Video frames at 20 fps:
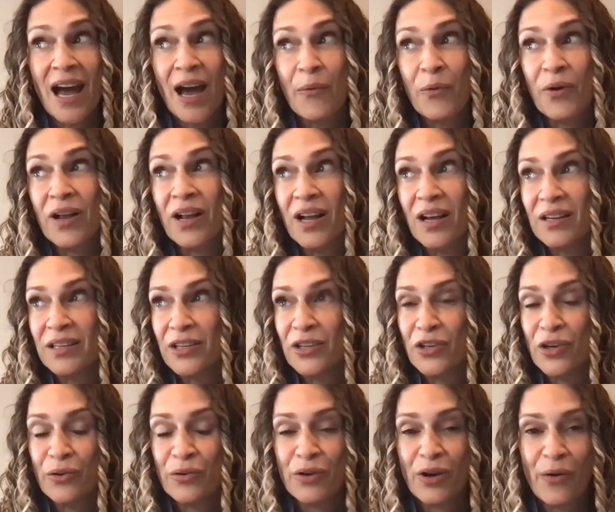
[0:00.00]
Yeah, well,
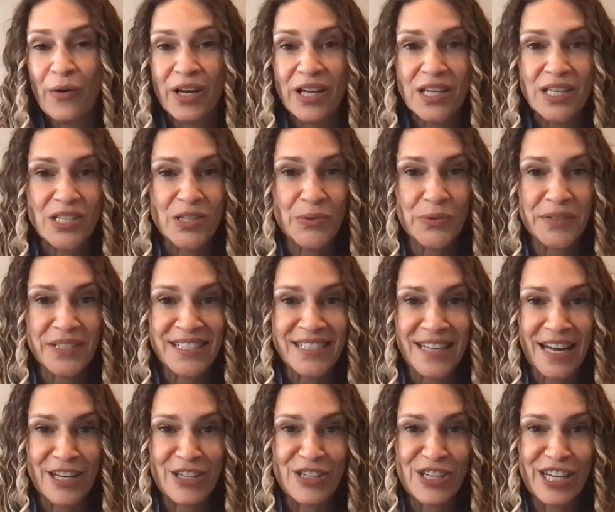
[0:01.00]
you know, going into
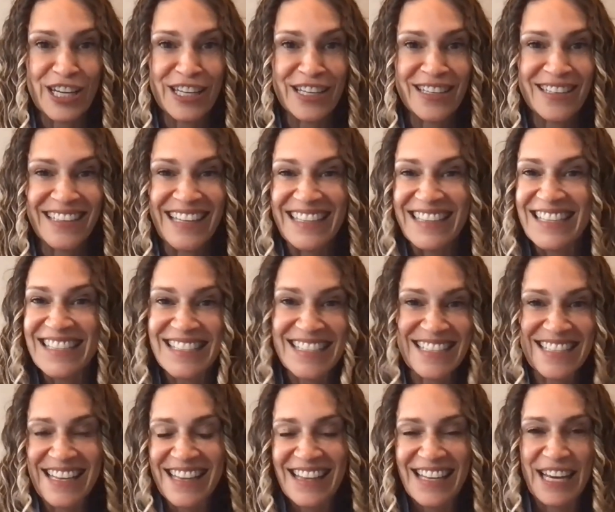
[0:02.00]
recession, like
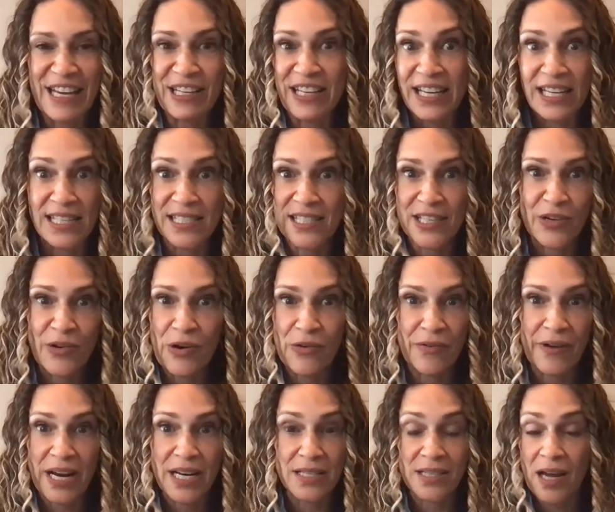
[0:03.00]
this is the thing, like is there
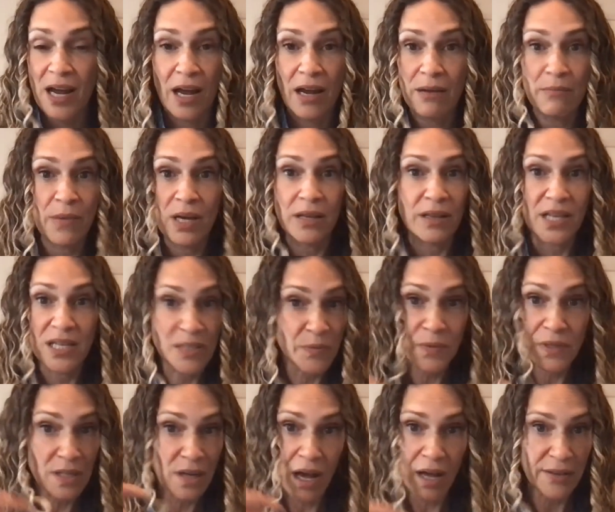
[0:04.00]
a right time?
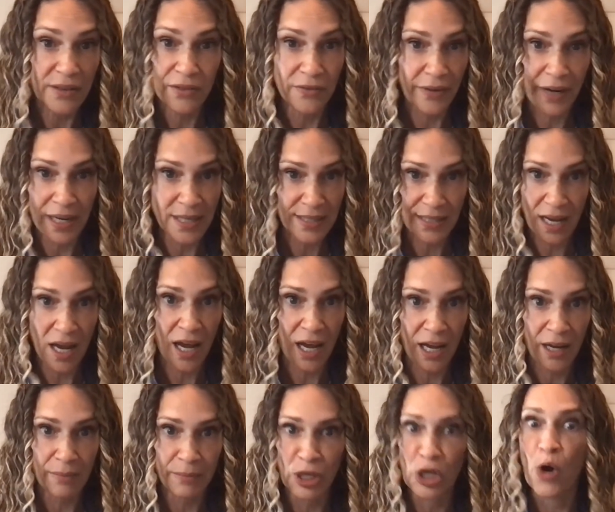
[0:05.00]
This was not the right
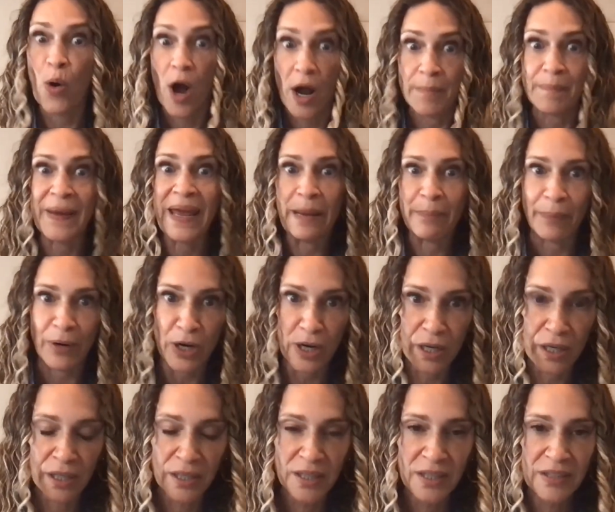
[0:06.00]
time, you know, on
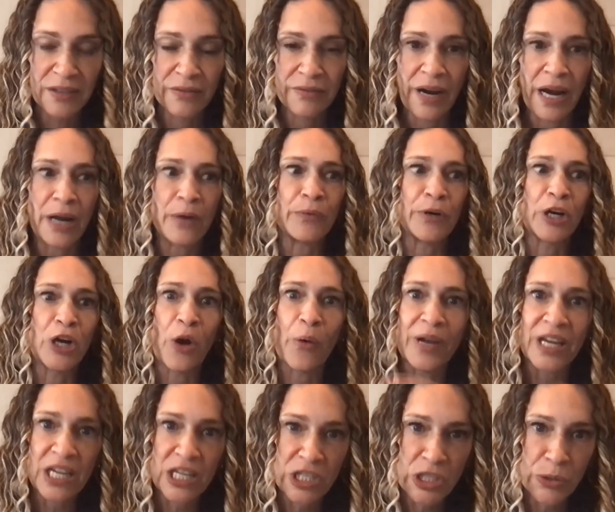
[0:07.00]
paper, right? We're
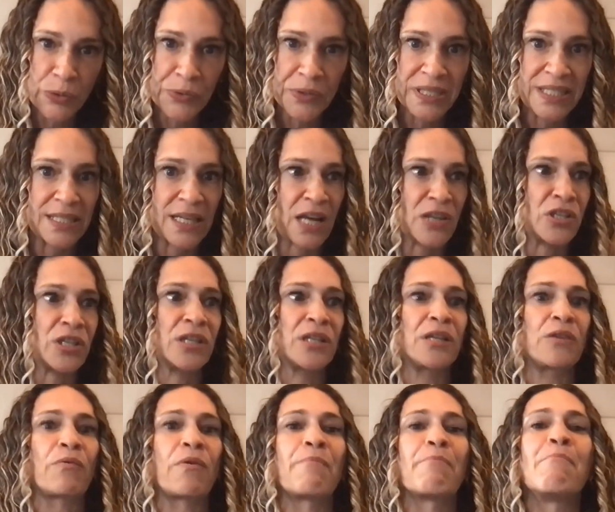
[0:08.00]
going into a
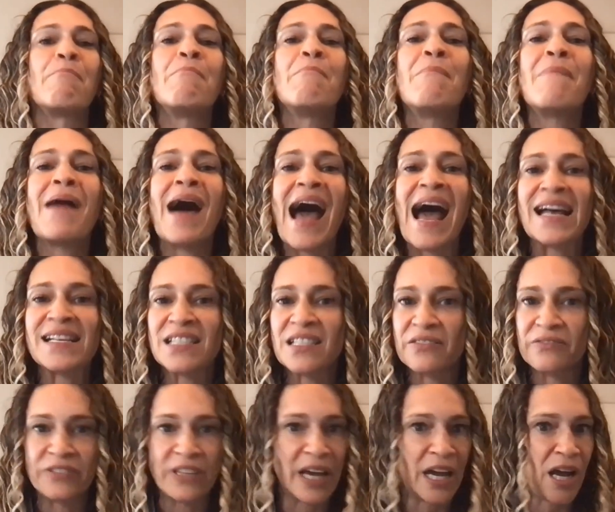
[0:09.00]
recession. There were
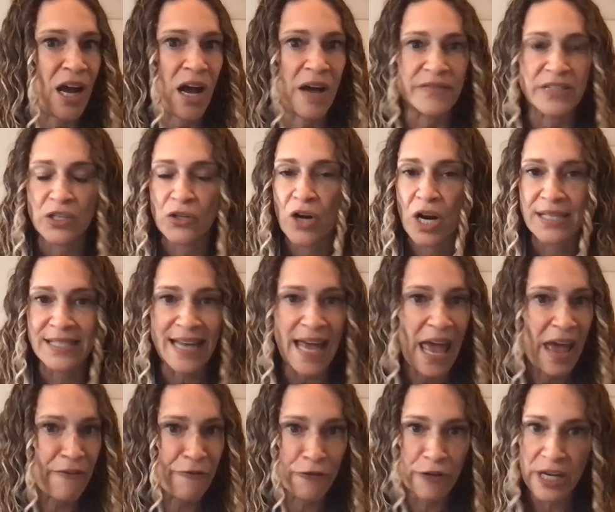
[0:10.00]
massive layoffs across
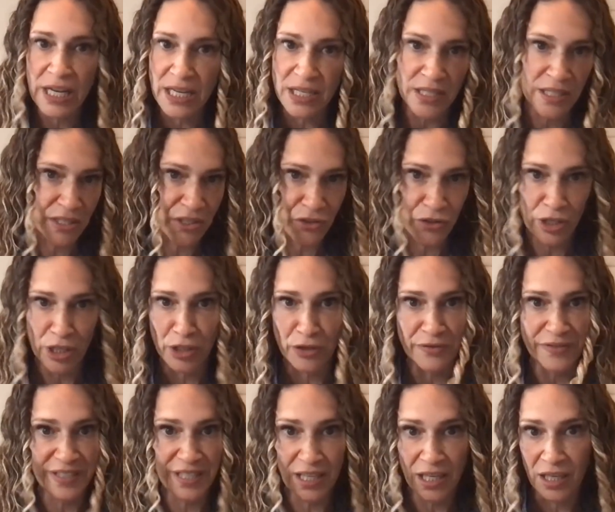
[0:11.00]
every industry
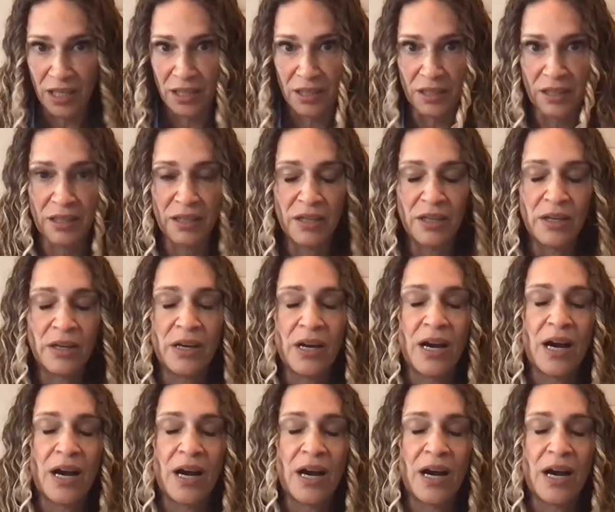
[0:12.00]
you've seen.